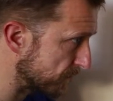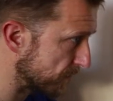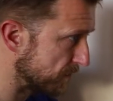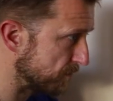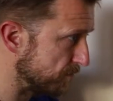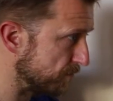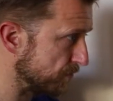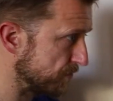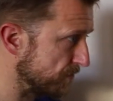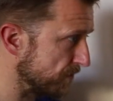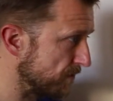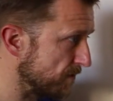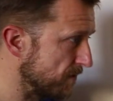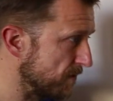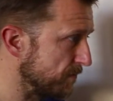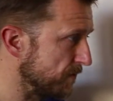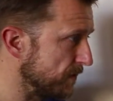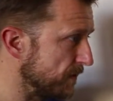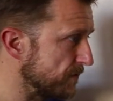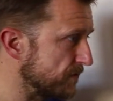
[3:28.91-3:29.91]
and puts it in the
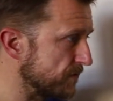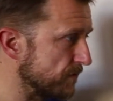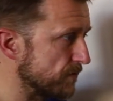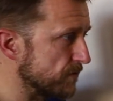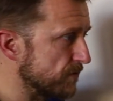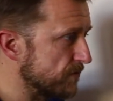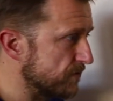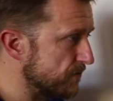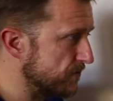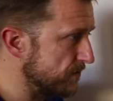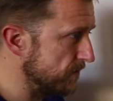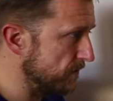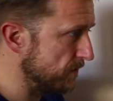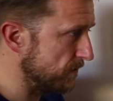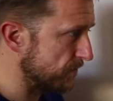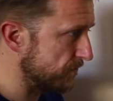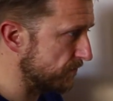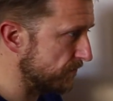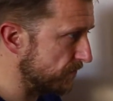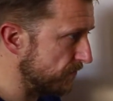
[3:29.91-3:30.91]
right place. So there's still
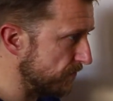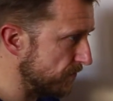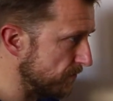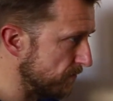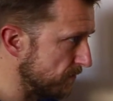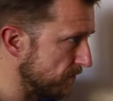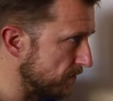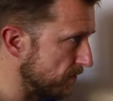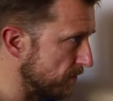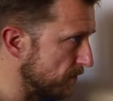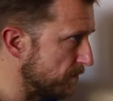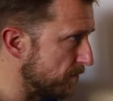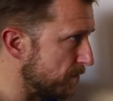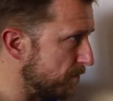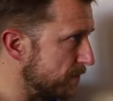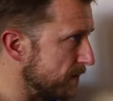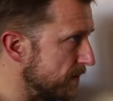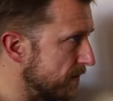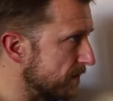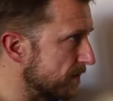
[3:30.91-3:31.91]
a few little
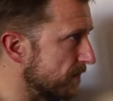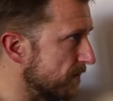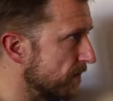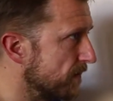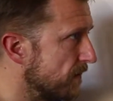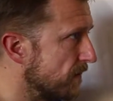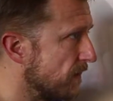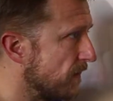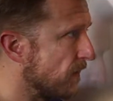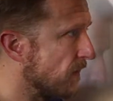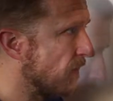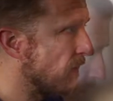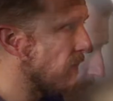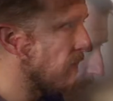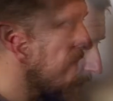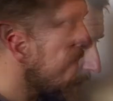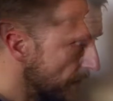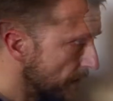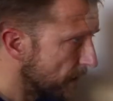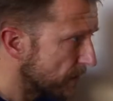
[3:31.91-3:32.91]
bits.
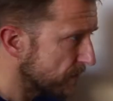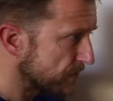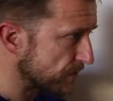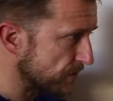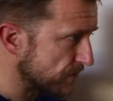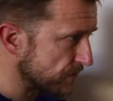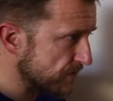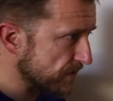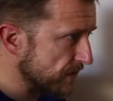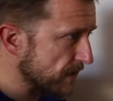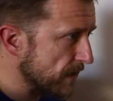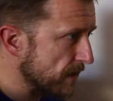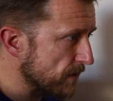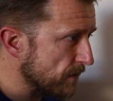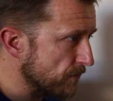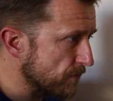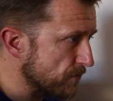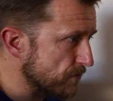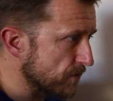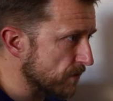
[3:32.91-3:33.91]
So you can see here
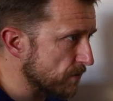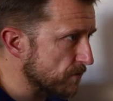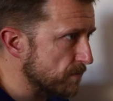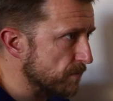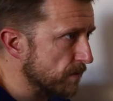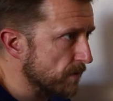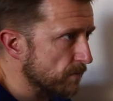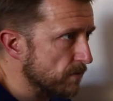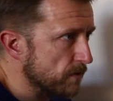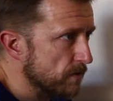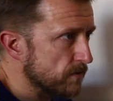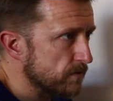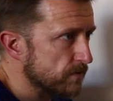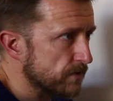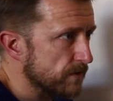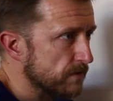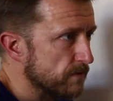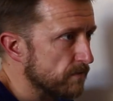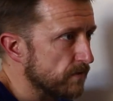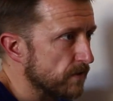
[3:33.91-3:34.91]
it just goes a bit wrong,
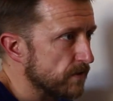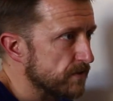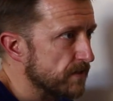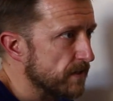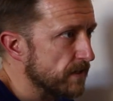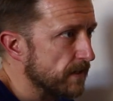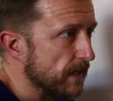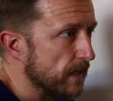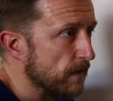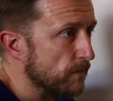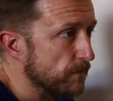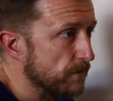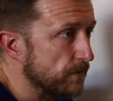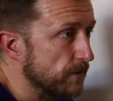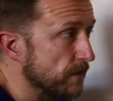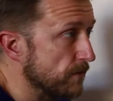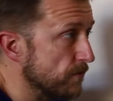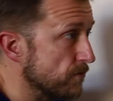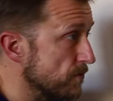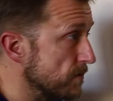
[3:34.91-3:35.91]
so now if I take out the
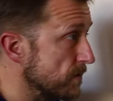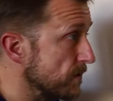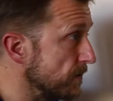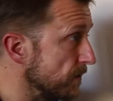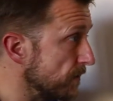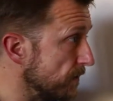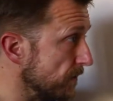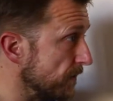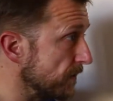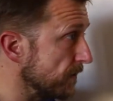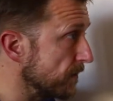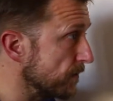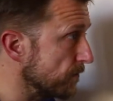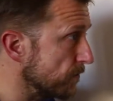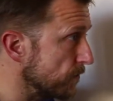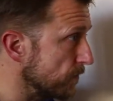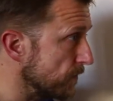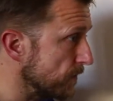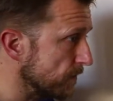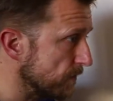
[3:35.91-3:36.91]
guide track you can hear it
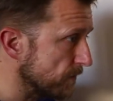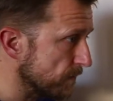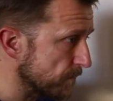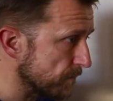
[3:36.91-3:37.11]
when it